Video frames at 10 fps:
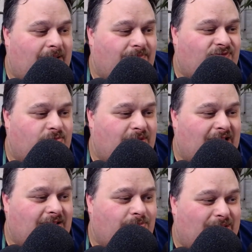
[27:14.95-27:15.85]
for
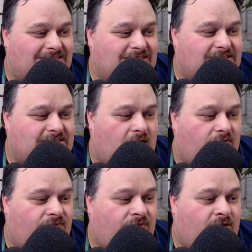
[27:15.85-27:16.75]
my business
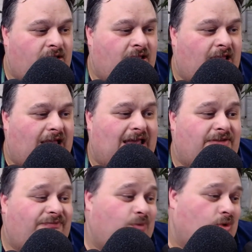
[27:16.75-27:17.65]
stuff,
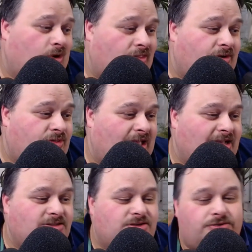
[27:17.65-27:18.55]
and for other
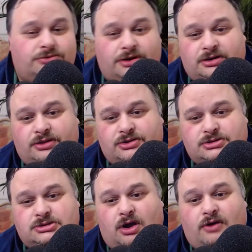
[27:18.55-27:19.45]
things, or to run another
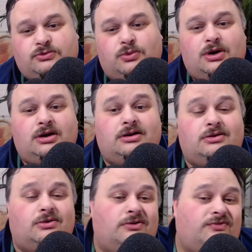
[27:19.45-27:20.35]
software,
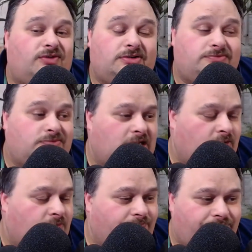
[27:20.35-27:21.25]
or for, you
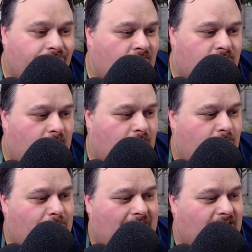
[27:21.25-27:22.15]
know, maybe
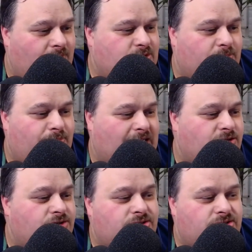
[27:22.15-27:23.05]
backing up some
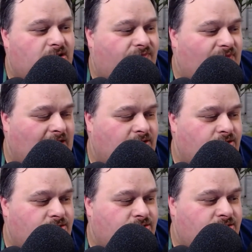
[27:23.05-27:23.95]
pictures and stuff, I'll
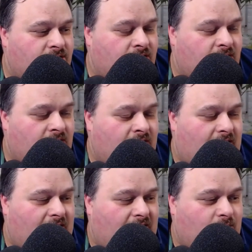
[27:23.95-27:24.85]
use
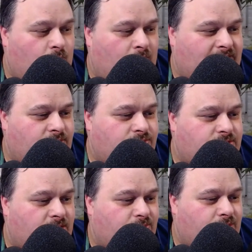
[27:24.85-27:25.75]
a Windows
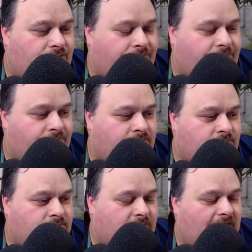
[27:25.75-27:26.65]
computer.
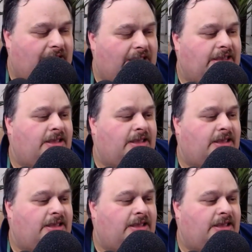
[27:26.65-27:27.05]
Okay.